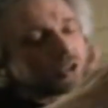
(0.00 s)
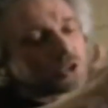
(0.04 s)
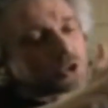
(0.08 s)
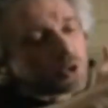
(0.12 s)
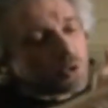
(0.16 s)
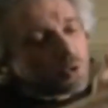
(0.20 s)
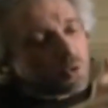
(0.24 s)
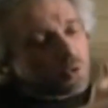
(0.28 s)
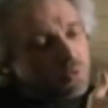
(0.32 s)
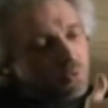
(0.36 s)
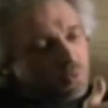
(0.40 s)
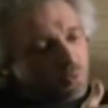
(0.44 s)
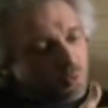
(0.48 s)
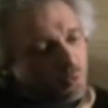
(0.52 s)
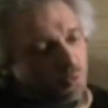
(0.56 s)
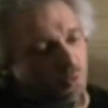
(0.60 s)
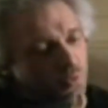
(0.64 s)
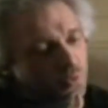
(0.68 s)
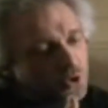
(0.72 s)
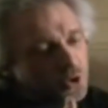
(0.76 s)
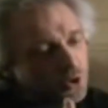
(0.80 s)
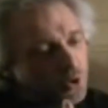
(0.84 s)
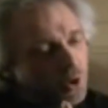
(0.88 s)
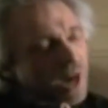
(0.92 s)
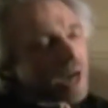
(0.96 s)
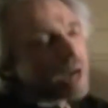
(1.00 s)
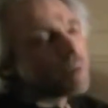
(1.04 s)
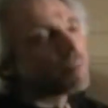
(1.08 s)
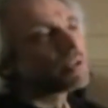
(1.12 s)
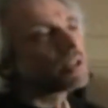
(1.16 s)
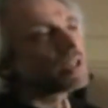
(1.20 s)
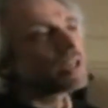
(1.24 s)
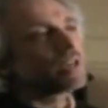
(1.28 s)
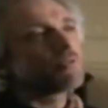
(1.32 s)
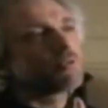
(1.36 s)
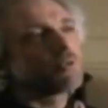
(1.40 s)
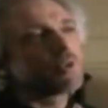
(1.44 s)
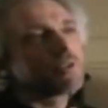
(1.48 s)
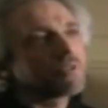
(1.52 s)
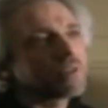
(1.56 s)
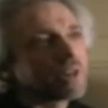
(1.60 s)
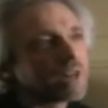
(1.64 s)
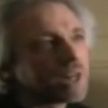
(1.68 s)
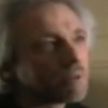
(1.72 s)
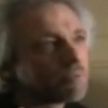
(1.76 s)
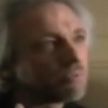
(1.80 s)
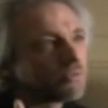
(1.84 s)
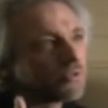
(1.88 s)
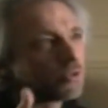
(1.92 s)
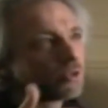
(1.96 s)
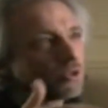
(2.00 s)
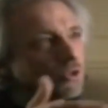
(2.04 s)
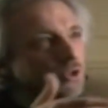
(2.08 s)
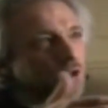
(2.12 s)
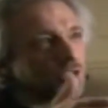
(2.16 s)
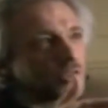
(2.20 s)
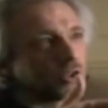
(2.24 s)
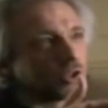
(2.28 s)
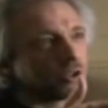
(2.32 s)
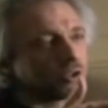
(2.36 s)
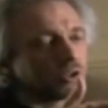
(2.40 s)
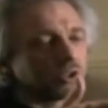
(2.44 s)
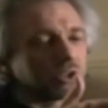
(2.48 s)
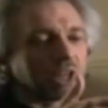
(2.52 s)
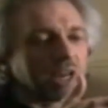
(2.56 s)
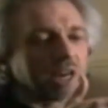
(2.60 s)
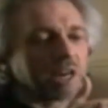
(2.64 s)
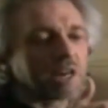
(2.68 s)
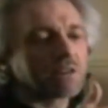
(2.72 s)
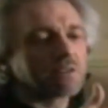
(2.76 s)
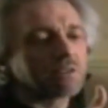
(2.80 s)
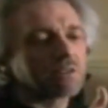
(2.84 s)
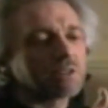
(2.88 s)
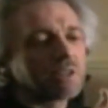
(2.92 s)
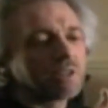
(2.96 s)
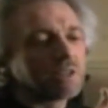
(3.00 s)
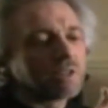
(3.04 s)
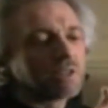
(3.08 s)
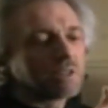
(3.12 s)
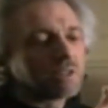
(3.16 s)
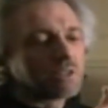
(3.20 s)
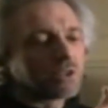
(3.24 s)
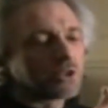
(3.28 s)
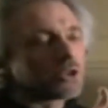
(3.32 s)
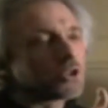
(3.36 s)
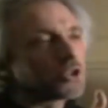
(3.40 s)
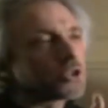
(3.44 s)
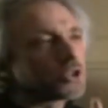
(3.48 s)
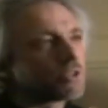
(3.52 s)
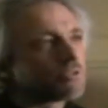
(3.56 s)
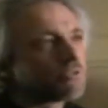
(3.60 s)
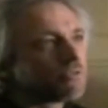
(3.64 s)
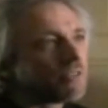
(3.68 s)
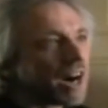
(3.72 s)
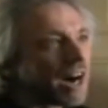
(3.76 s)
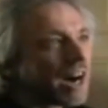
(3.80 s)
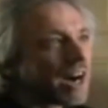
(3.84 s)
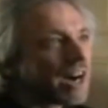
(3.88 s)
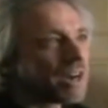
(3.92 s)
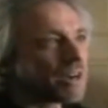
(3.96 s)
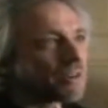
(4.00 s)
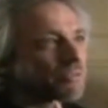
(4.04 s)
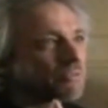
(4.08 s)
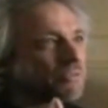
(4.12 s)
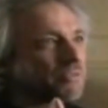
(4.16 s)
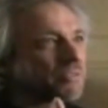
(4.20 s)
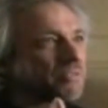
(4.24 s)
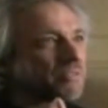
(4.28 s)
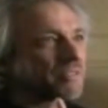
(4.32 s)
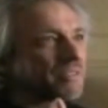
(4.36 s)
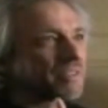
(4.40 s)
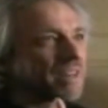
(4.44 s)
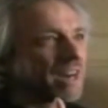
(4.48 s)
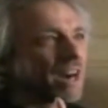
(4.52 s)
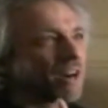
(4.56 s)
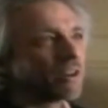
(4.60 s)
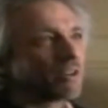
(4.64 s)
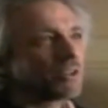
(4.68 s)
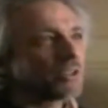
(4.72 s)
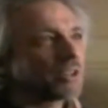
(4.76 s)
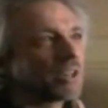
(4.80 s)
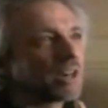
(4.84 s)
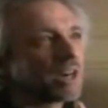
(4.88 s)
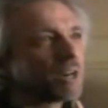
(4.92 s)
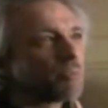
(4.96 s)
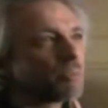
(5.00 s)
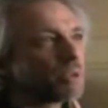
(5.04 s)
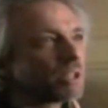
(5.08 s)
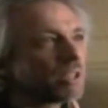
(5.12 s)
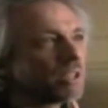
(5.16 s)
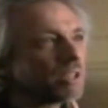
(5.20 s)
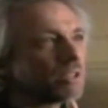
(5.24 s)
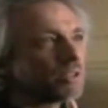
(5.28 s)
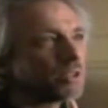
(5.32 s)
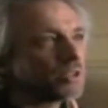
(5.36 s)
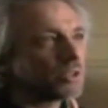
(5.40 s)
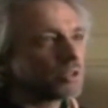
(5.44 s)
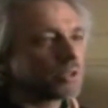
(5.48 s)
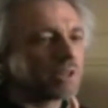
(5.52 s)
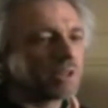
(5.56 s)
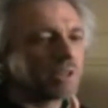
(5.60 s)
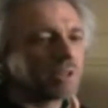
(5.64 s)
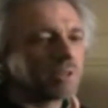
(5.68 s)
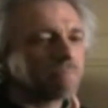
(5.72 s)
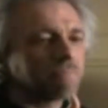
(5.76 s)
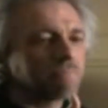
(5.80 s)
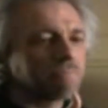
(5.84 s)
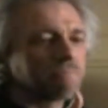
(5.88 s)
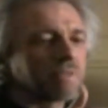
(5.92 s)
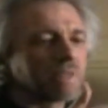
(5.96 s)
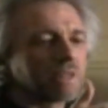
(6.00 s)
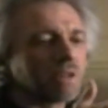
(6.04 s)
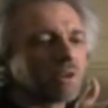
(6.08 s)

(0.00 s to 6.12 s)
So I believe we've come full circle now to survive our time in history.